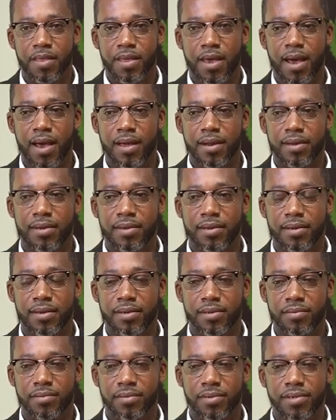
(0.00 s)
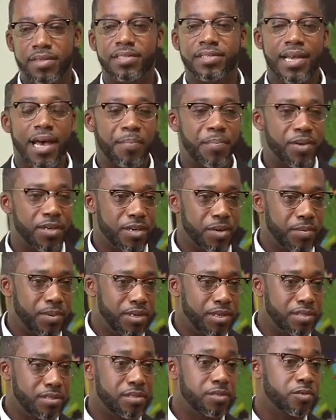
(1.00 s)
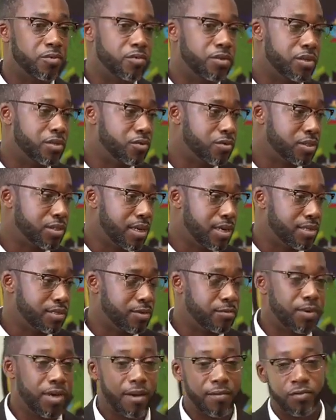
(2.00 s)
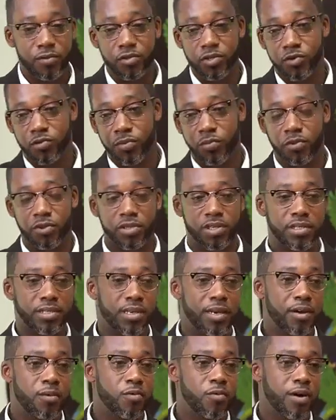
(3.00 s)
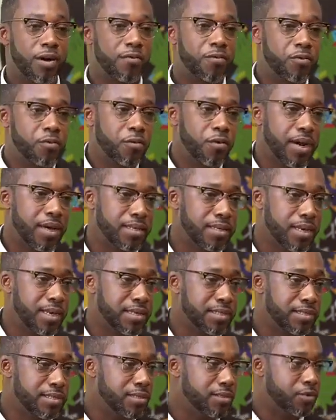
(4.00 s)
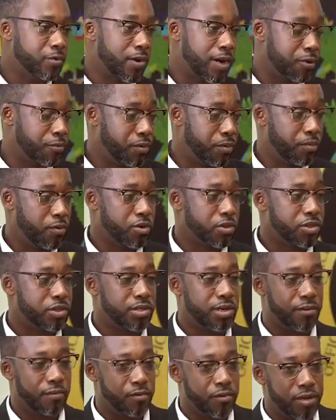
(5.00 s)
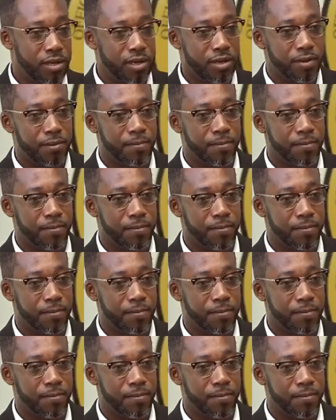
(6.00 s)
and its applicability in today's society. We have news reporters here who have to write essays, write reports every day.